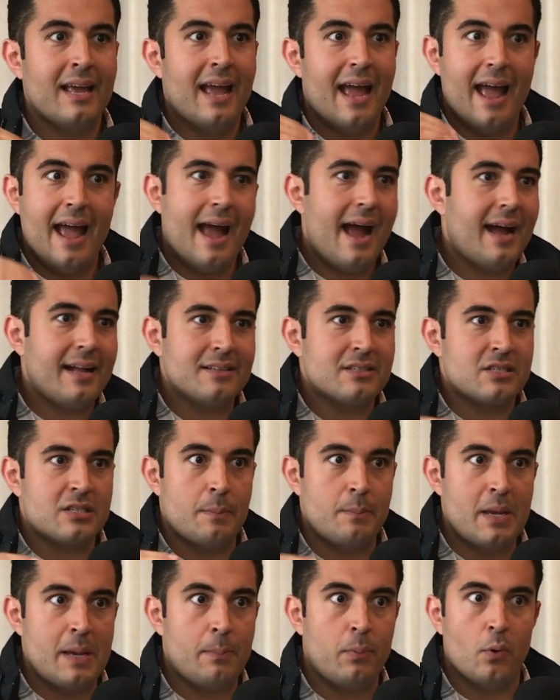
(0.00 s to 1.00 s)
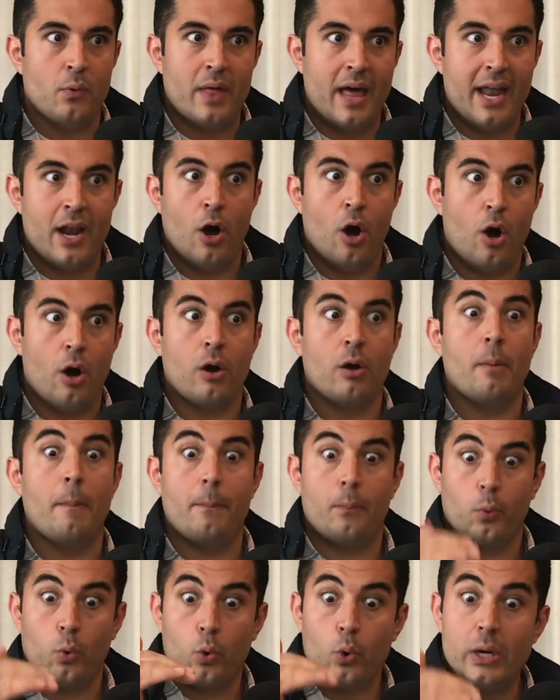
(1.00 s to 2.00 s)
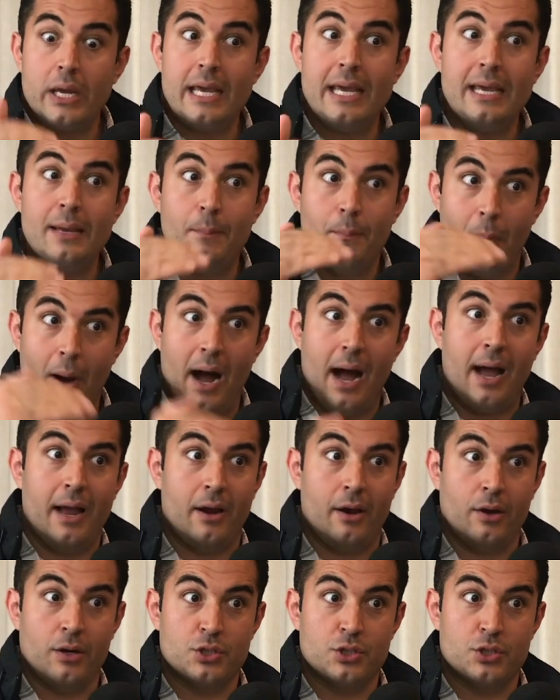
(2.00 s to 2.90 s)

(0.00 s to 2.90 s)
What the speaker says: ads to people that are pre-buyer.